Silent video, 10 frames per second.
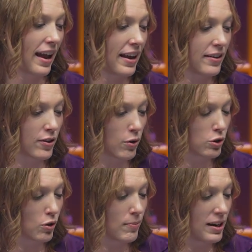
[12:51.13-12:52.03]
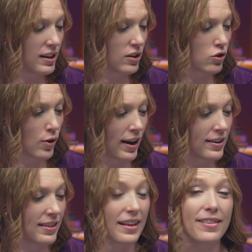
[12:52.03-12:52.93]
a social media trend
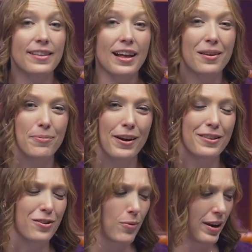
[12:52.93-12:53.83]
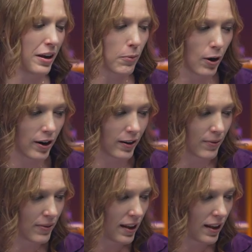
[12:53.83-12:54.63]
that celebrates quitting work?